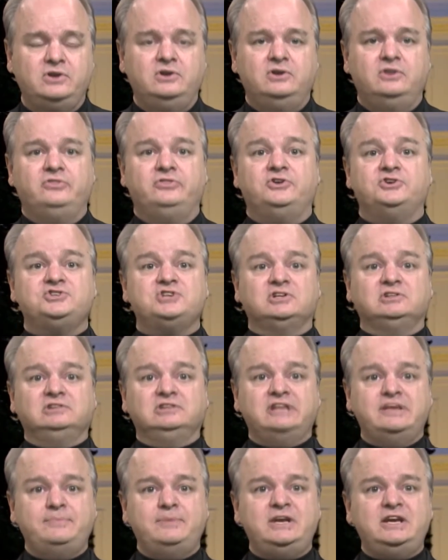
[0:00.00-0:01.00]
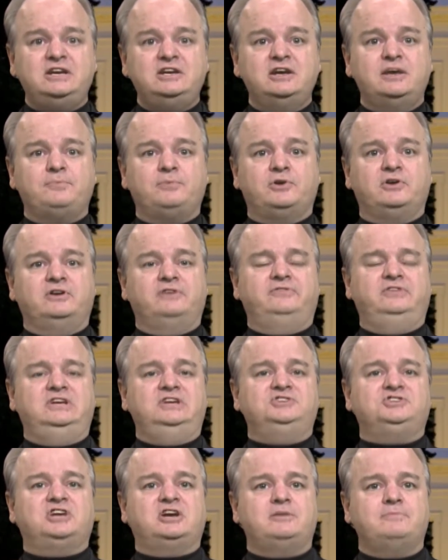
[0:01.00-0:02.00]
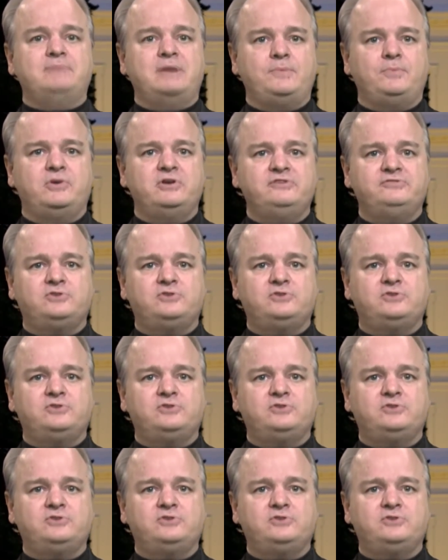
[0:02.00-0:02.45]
There's a limited number of these commemorative